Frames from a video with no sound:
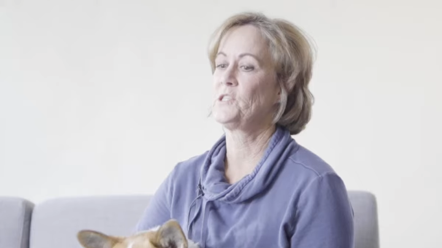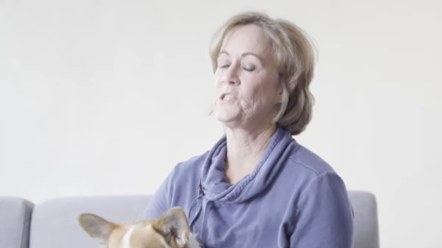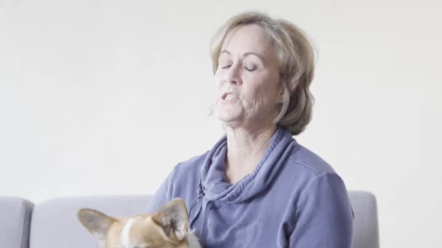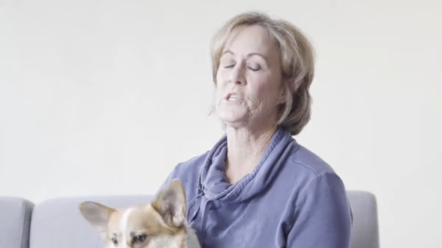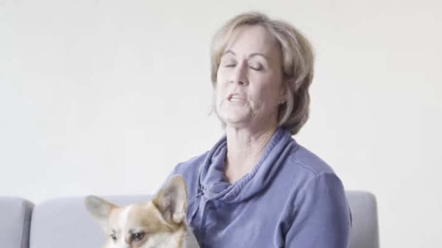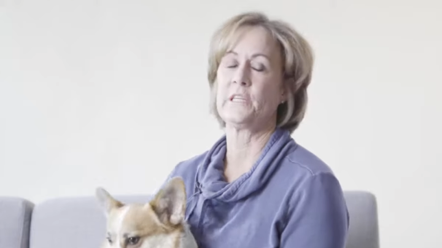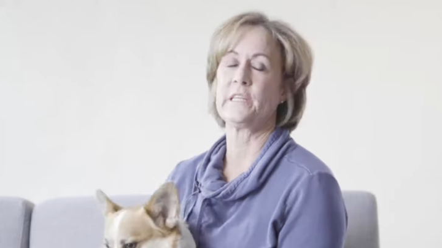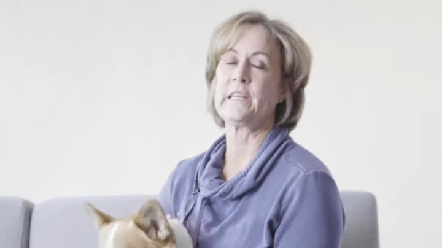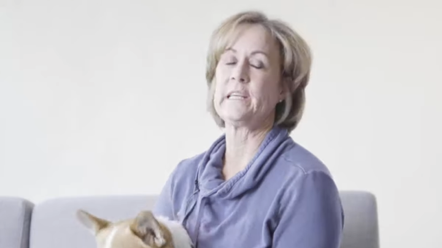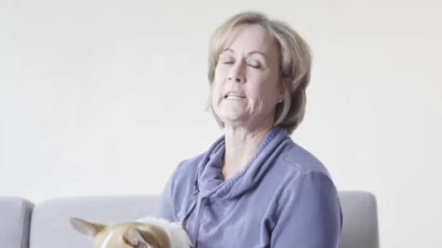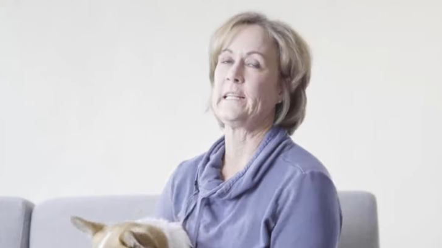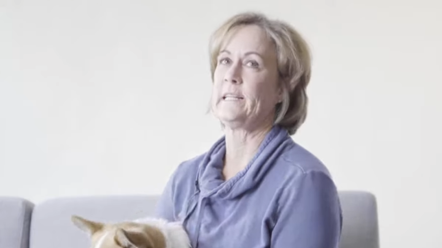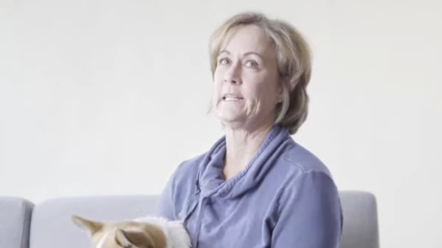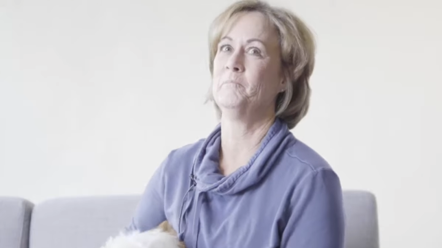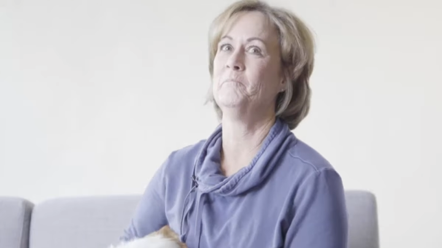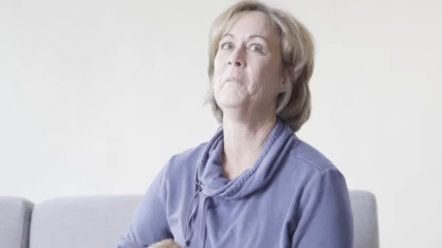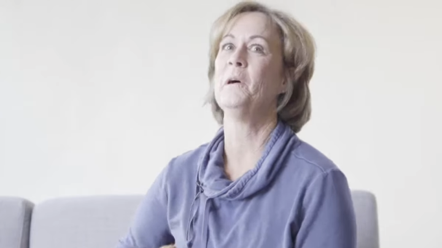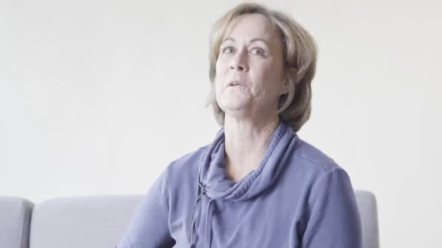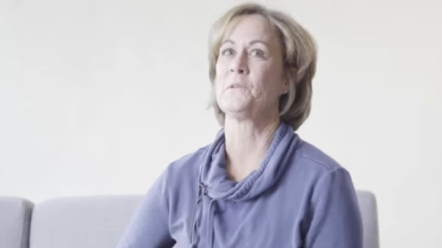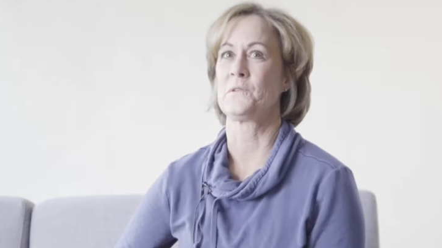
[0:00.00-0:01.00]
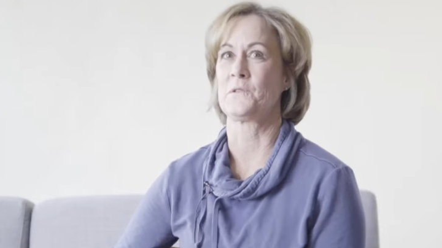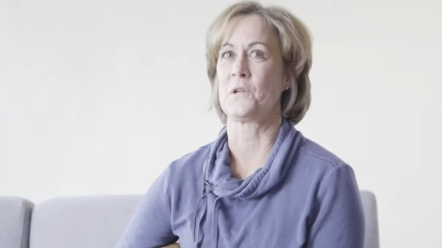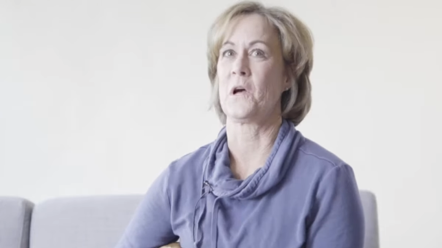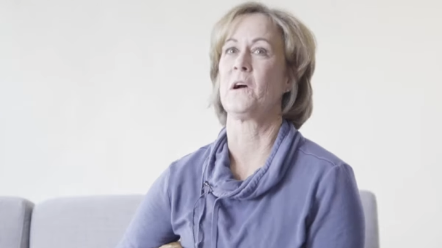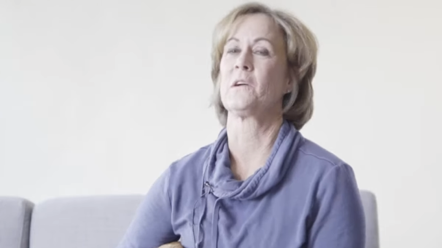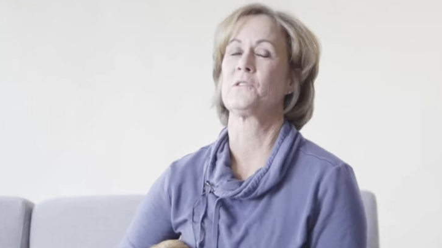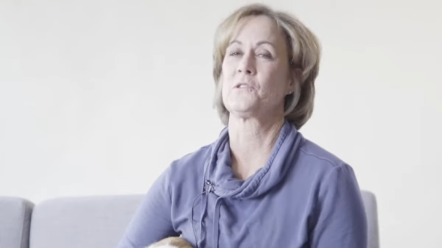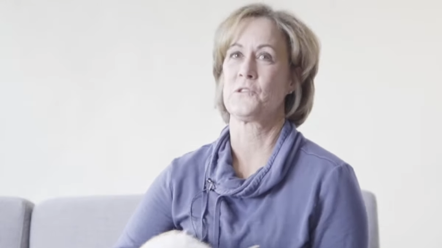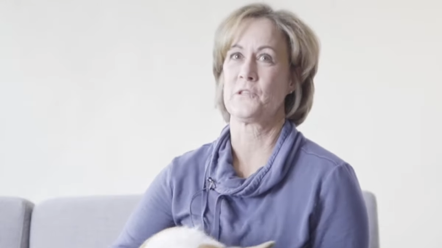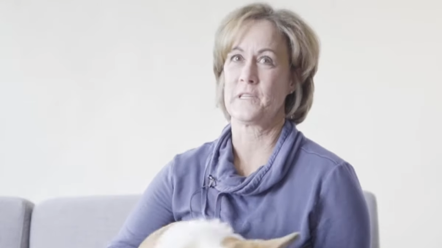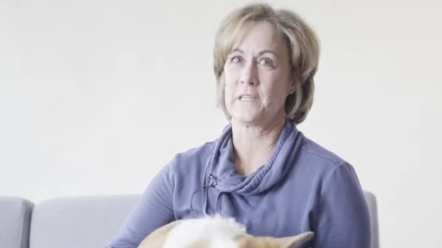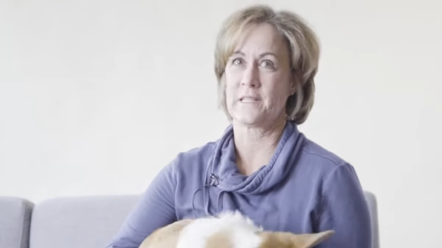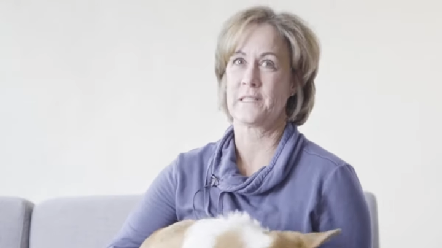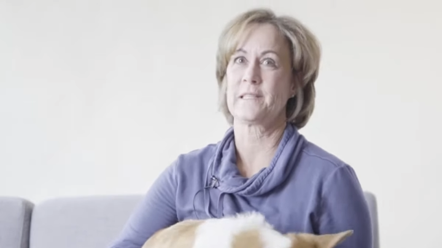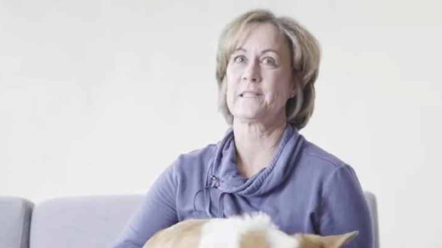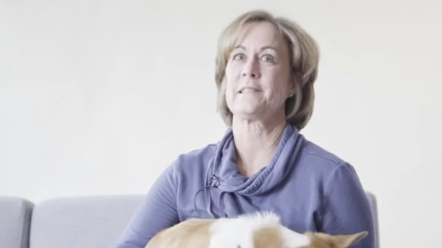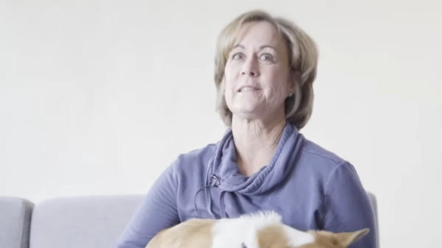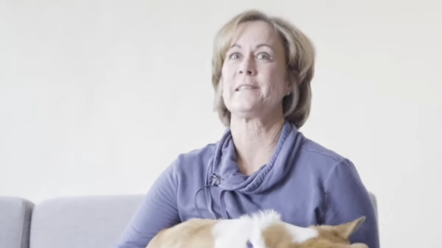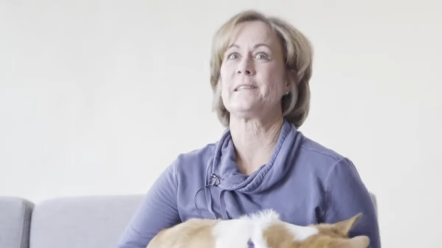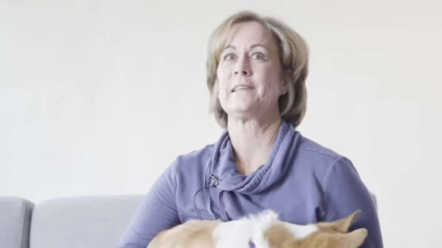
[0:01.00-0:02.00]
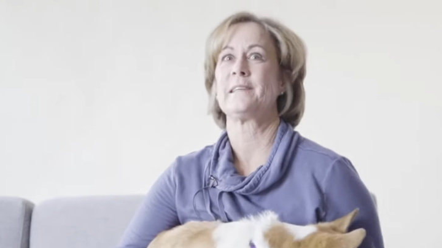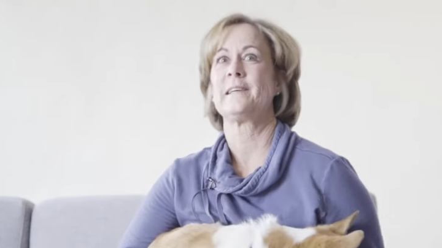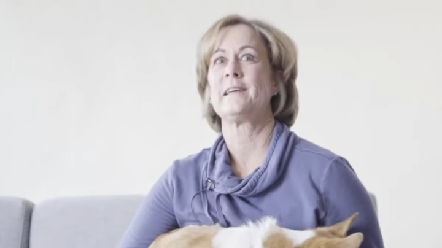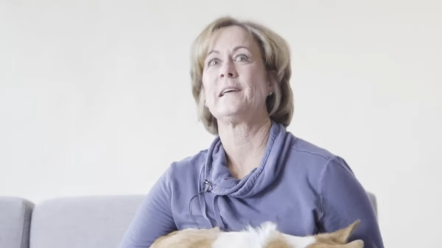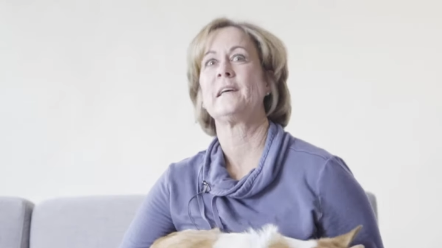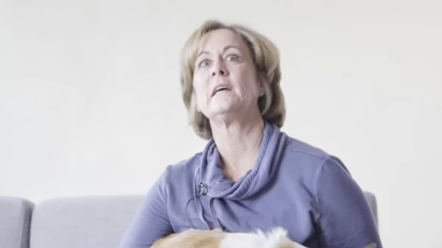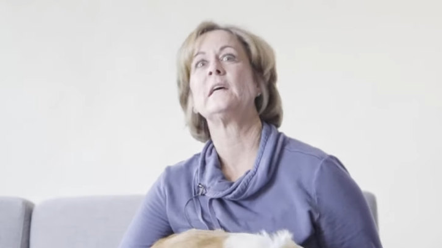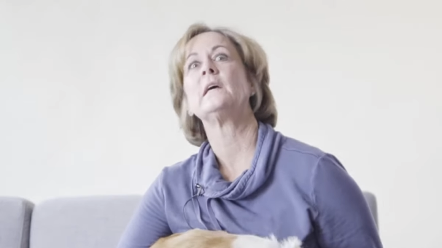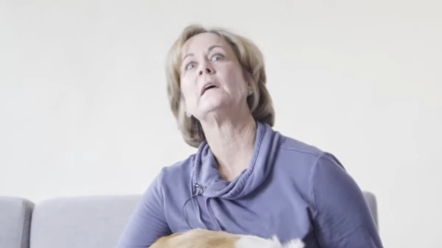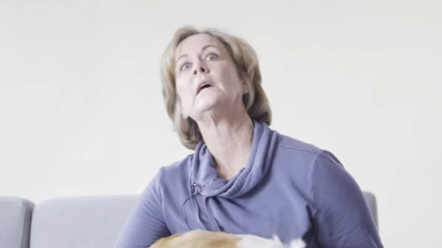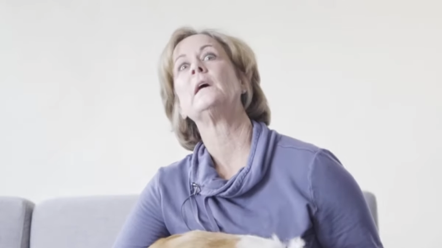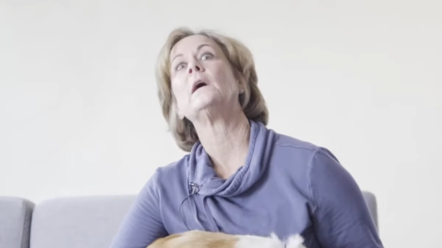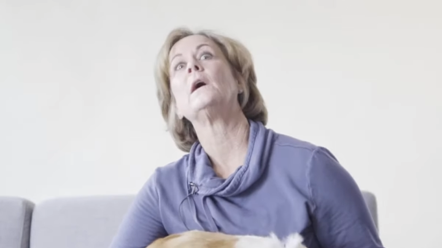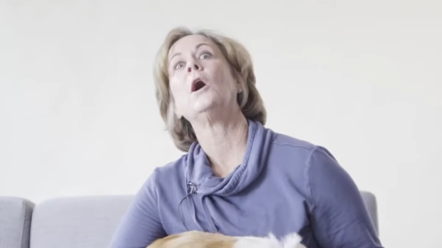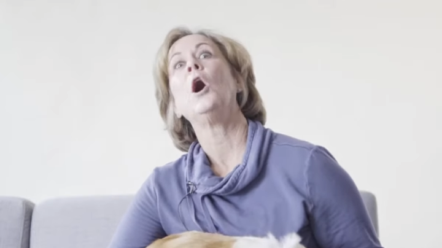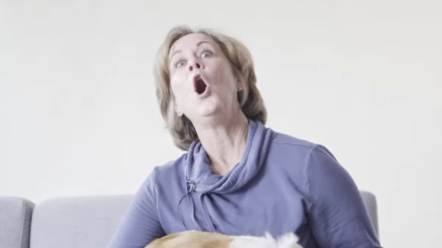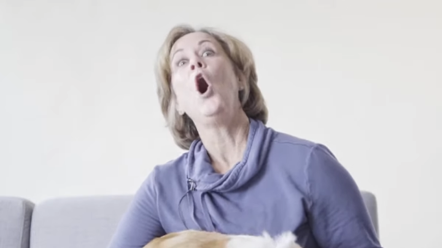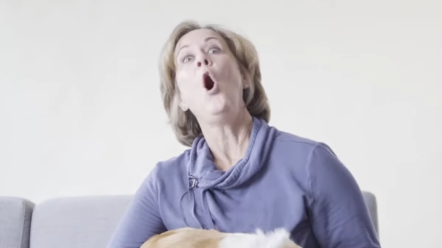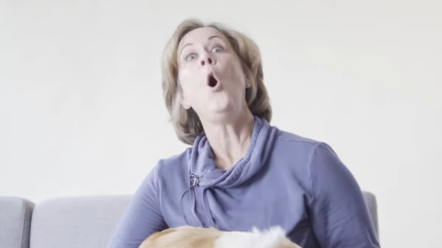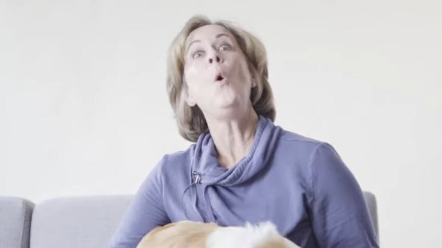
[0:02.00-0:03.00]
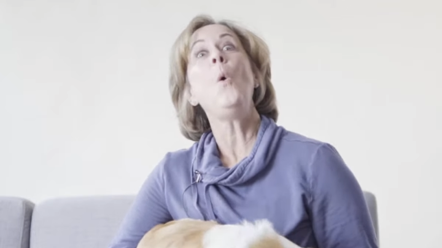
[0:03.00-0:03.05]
She'll eat most dog treats. Have you tried it?